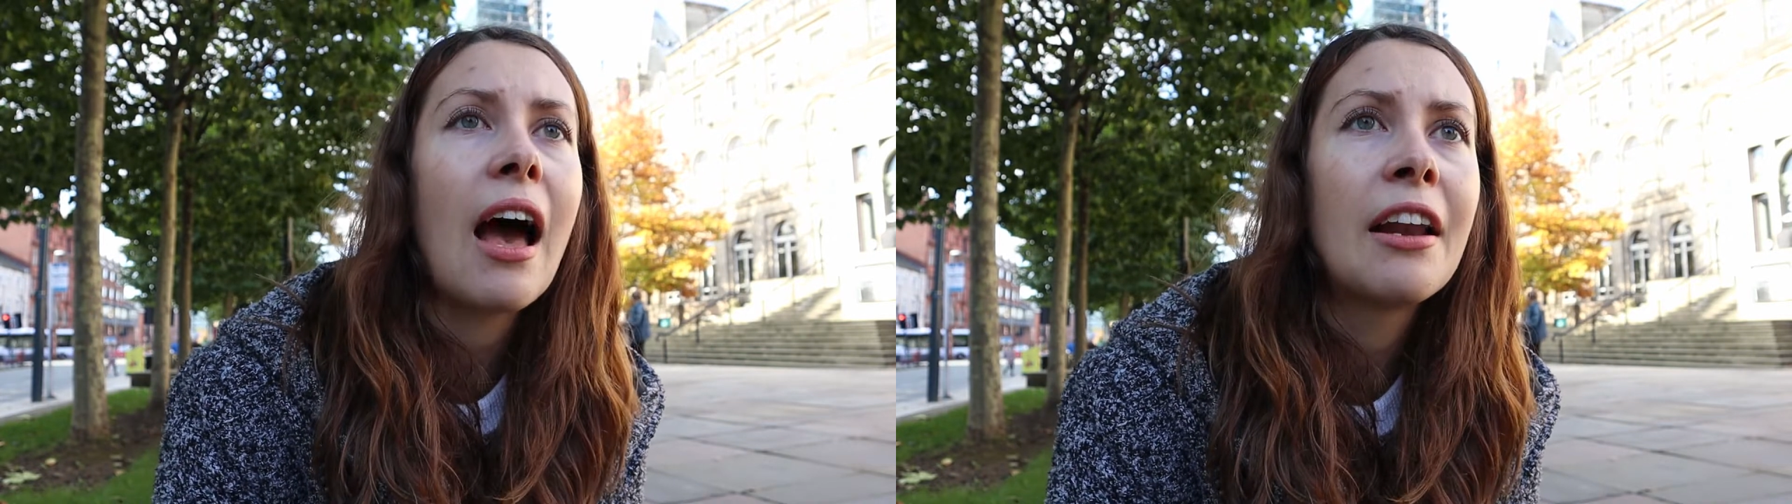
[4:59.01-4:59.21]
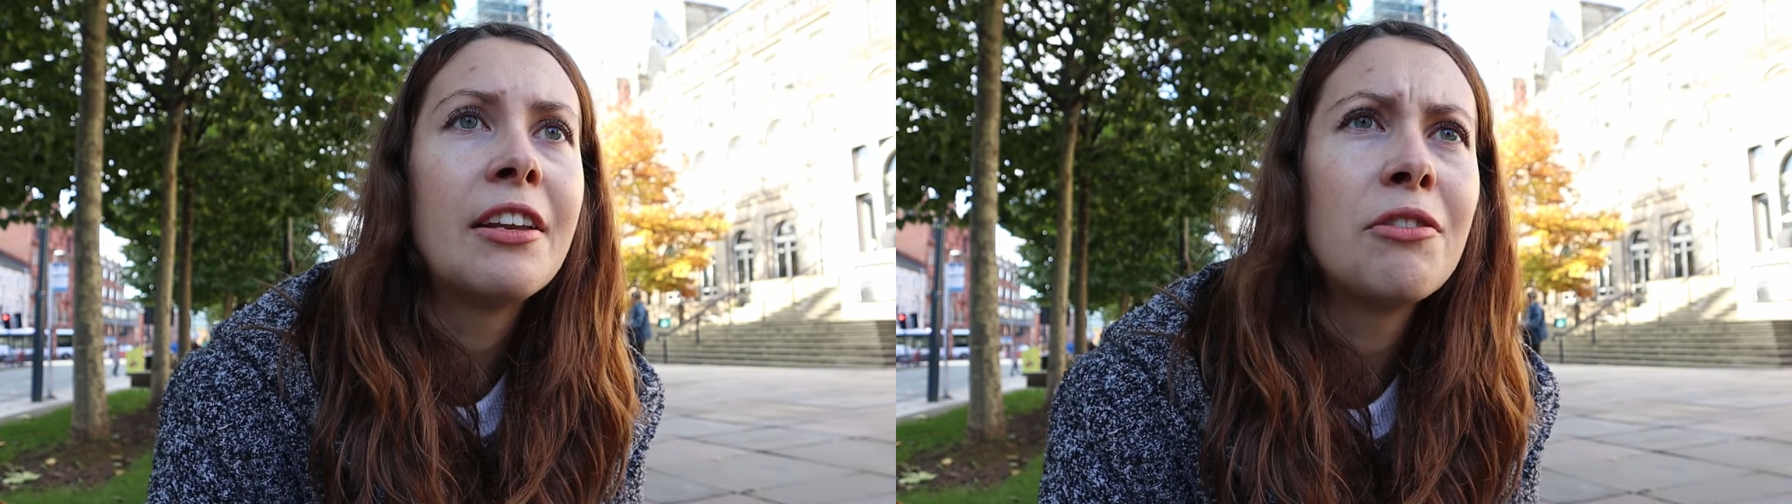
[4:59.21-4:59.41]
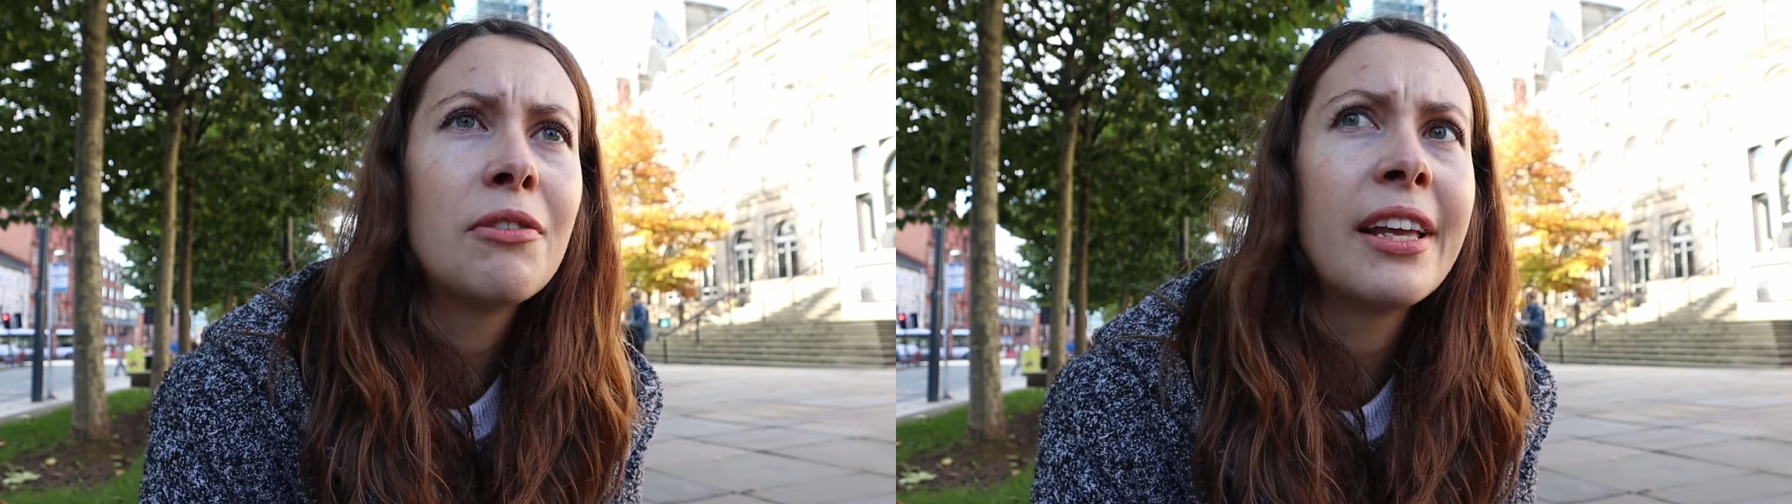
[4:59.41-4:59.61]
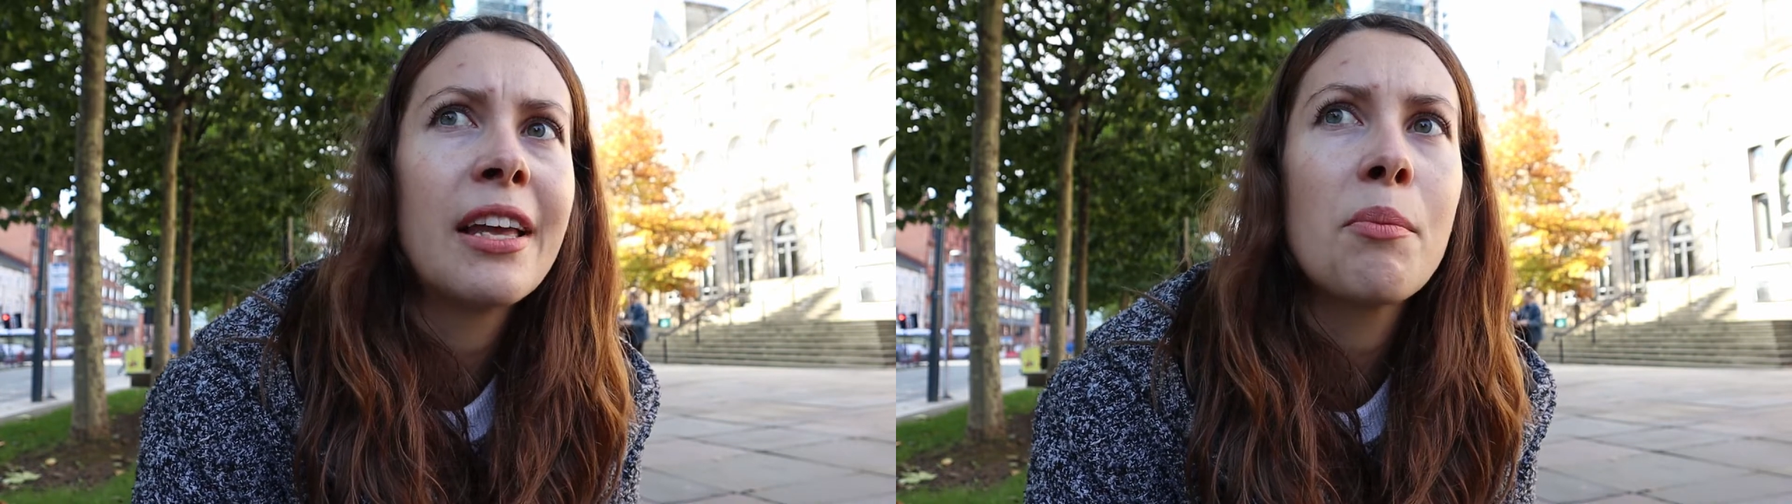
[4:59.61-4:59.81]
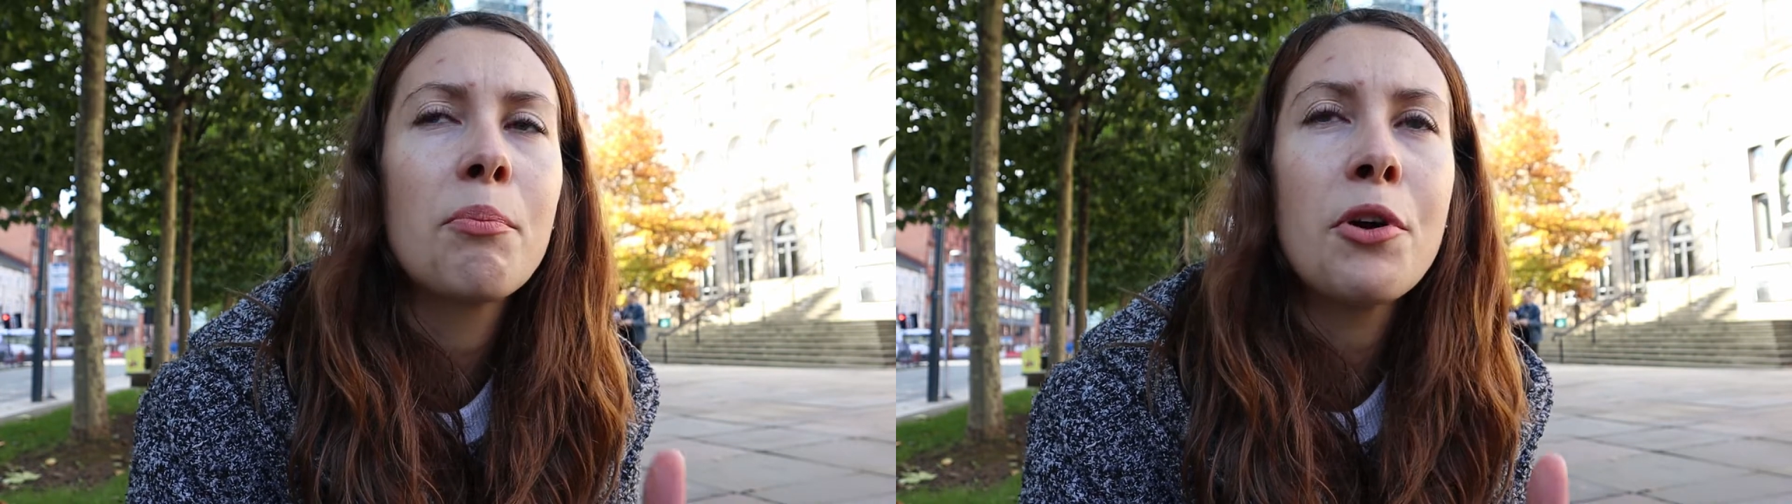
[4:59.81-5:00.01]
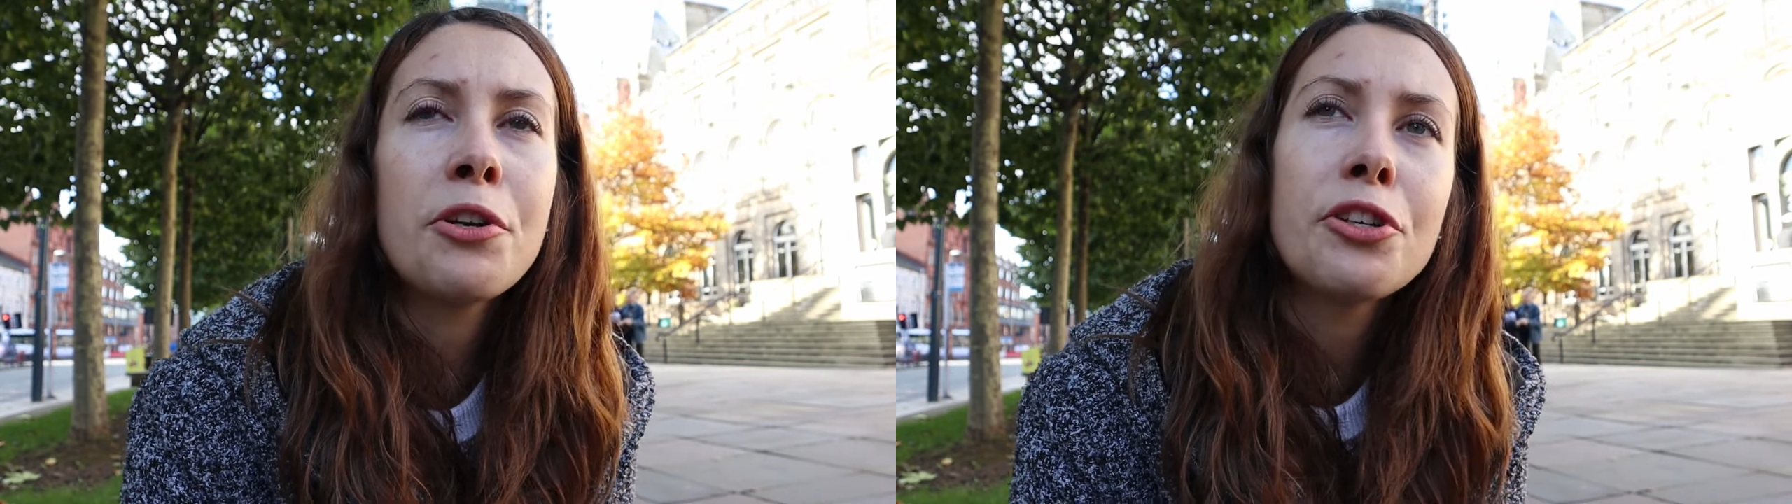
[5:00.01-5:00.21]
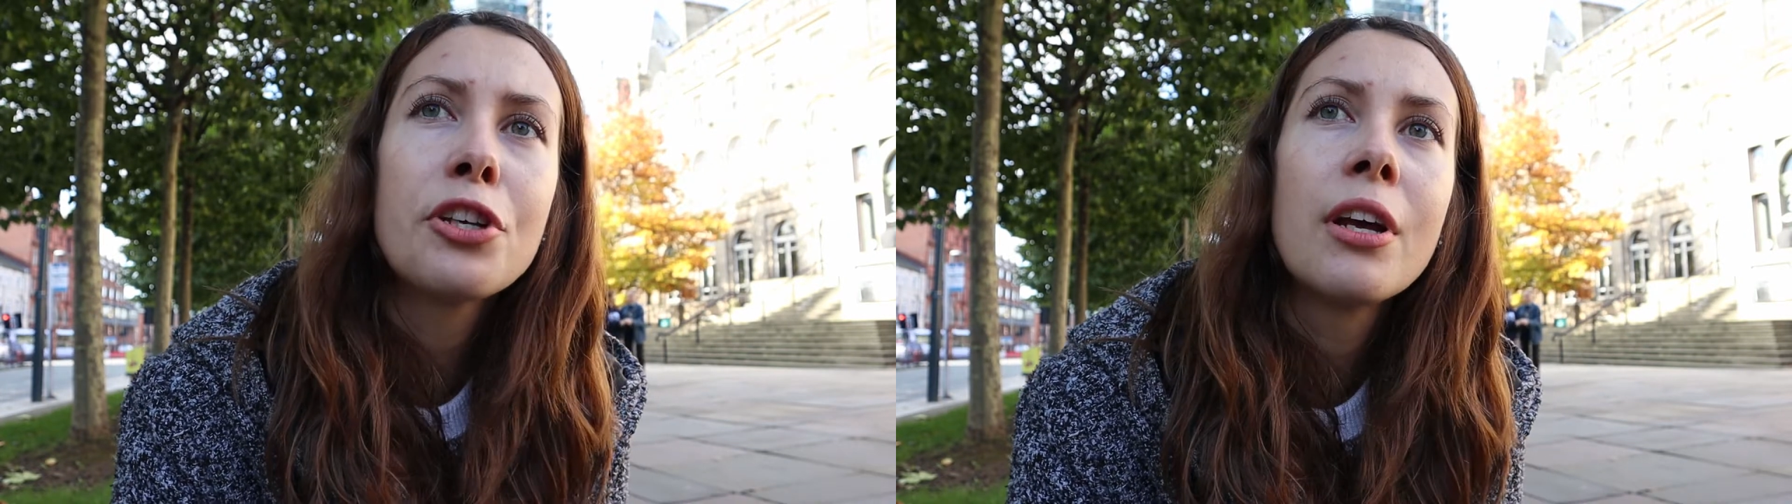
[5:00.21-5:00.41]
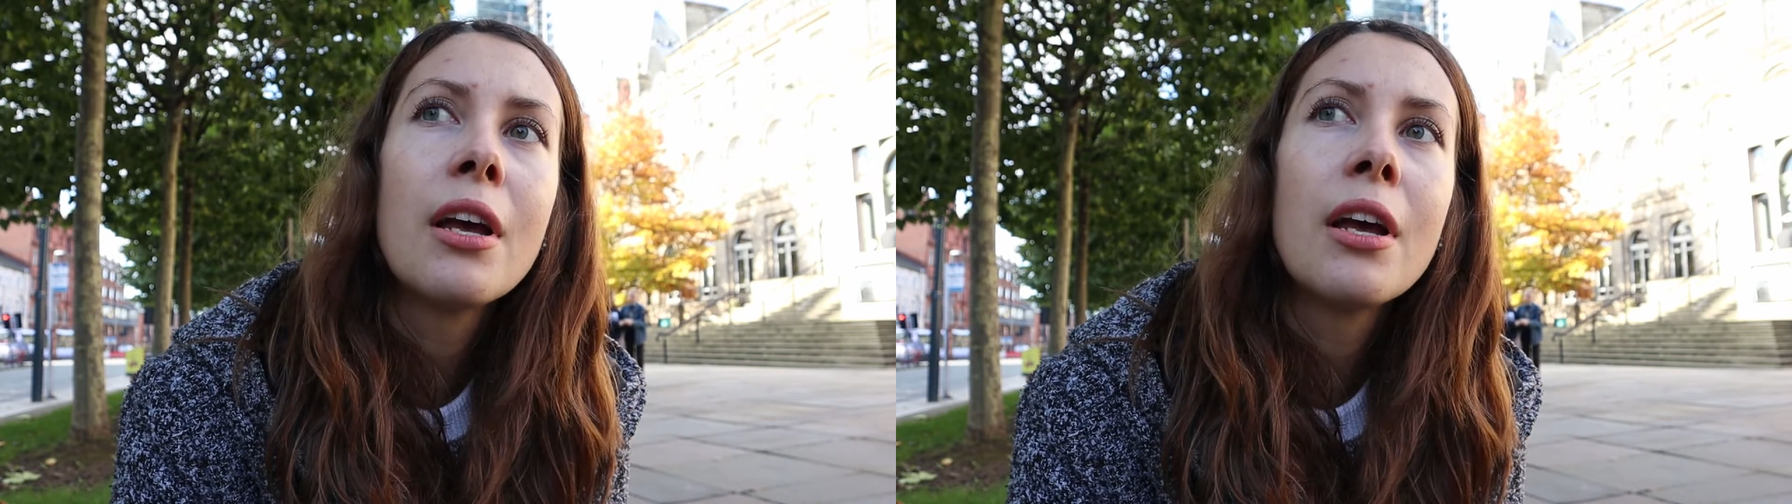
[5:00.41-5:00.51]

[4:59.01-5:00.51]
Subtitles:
I didn't really get much.